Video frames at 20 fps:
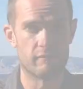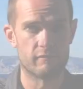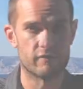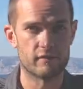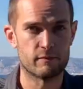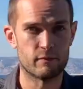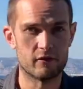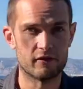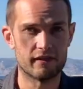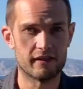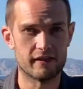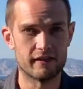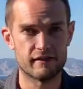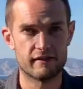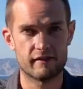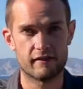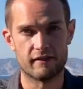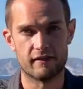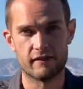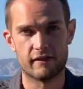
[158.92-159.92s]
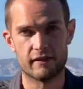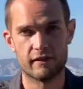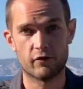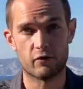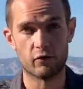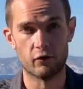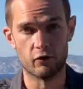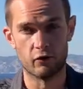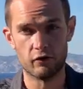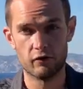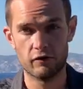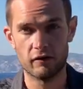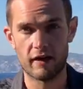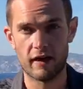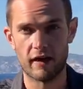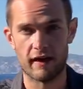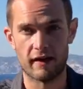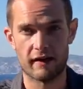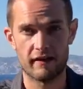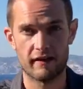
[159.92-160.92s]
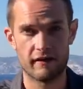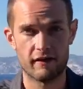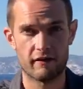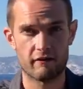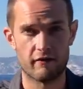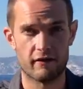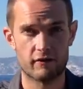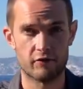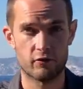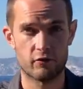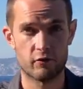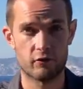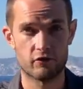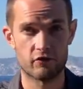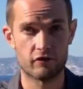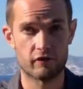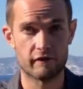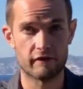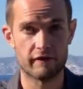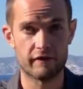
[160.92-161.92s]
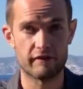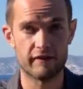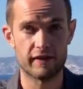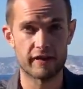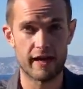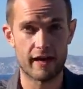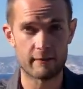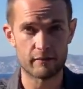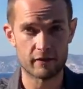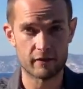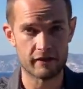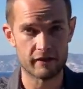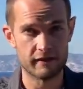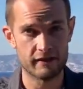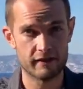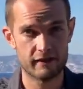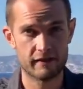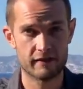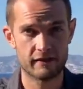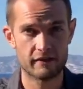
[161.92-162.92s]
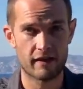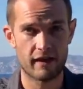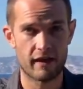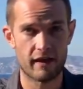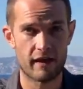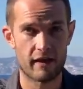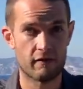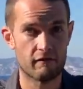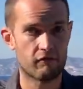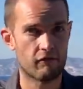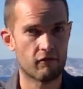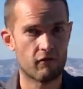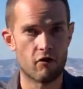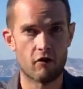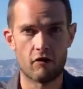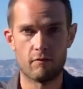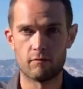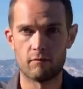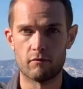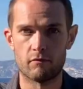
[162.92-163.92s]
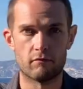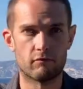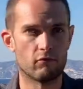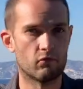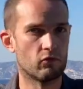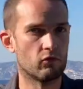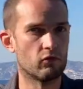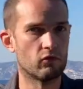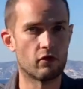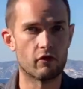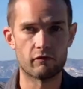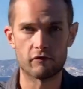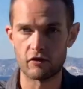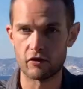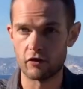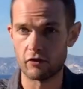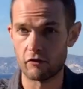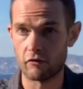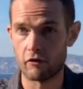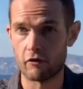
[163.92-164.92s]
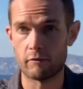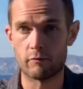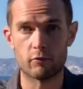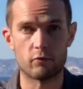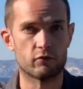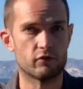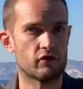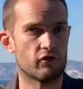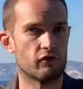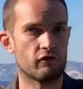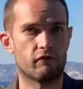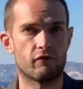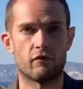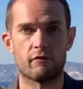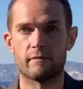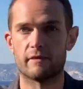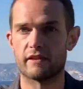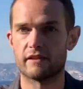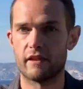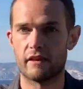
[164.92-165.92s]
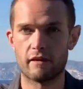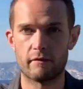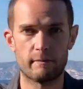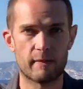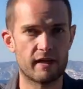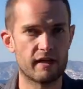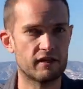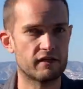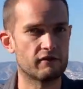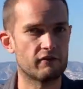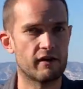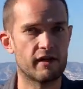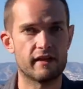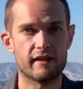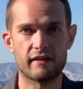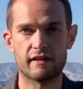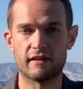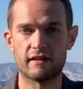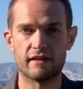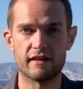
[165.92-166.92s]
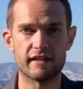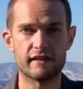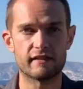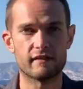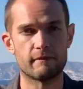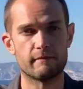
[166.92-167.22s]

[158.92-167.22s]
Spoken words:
responses to this call, I think around 250 applicants from all over Europe, also from the southern Mediterranean and the eastern